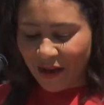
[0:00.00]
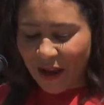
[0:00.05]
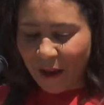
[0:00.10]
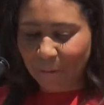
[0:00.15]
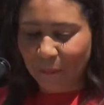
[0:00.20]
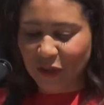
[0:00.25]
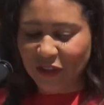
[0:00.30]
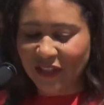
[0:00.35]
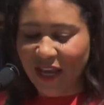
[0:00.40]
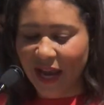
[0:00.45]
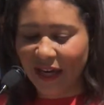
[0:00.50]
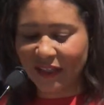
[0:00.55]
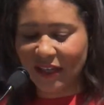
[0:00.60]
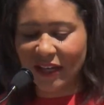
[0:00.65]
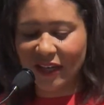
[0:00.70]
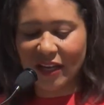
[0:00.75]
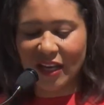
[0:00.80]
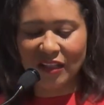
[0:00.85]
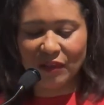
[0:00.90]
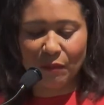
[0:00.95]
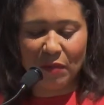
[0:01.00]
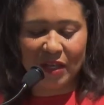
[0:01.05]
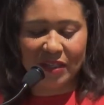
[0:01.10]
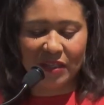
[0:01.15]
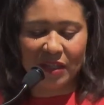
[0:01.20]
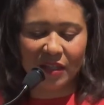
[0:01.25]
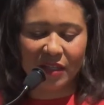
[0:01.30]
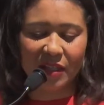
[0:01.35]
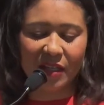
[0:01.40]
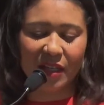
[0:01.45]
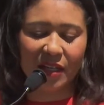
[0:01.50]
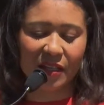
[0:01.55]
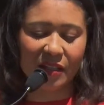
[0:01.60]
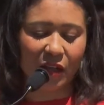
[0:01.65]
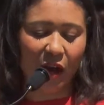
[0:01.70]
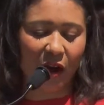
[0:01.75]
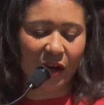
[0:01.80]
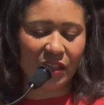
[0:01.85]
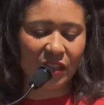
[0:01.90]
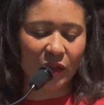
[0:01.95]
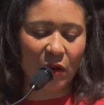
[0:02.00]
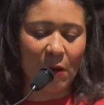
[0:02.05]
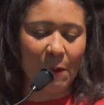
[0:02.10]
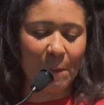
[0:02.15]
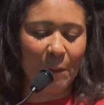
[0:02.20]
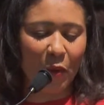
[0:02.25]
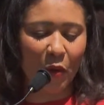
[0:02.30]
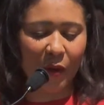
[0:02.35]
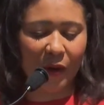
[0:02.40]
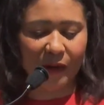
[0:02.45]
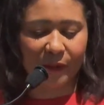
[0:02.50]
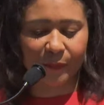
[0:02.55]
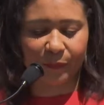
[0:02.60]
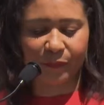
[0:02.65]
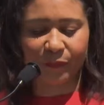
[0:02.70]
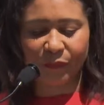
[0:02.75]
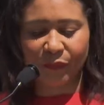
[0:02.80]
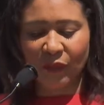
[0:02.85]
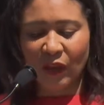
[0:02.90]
and protecting these businesses are so important.